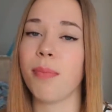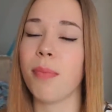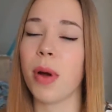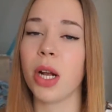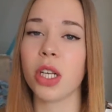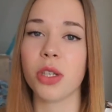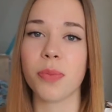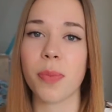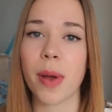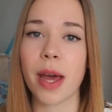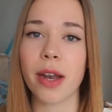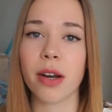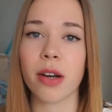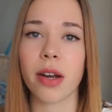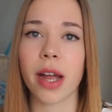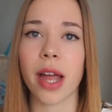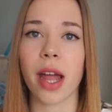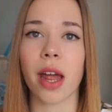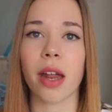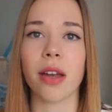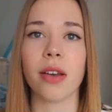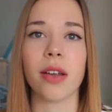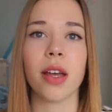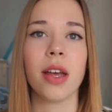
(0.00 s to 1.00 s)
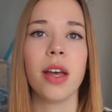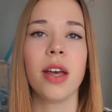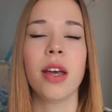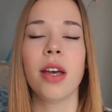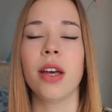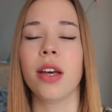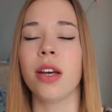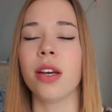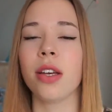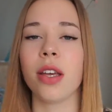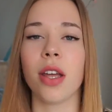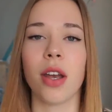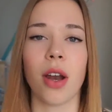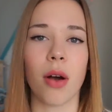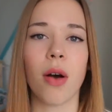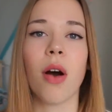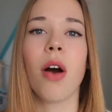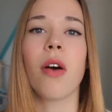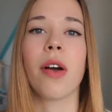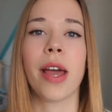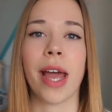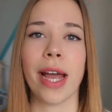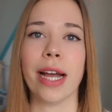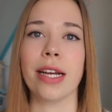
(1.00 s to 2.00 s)
much better, and you know,
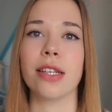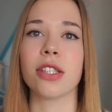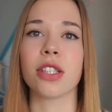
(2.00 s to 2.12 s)
okay.